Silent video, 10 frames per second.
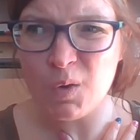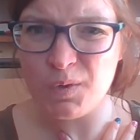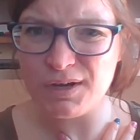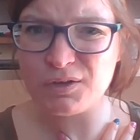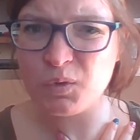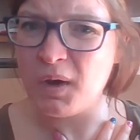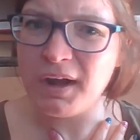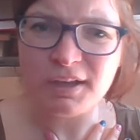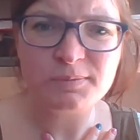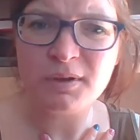read
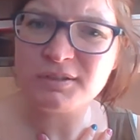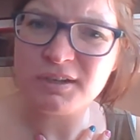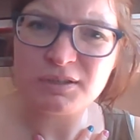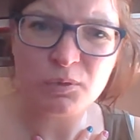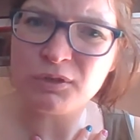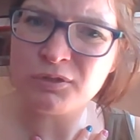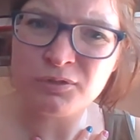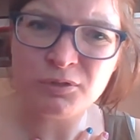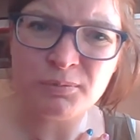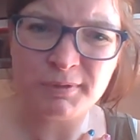quite as much as I wanted to
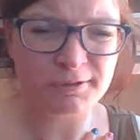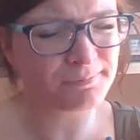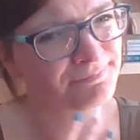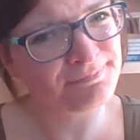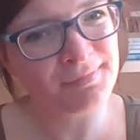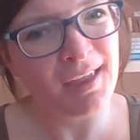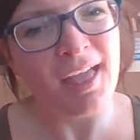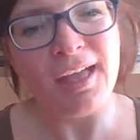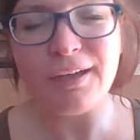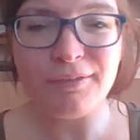do, but
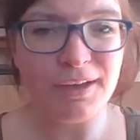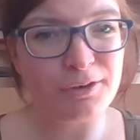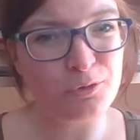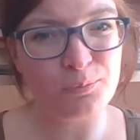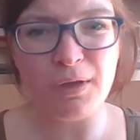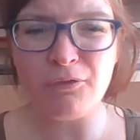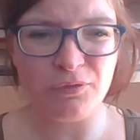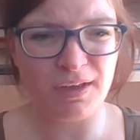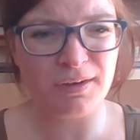I've had a good month.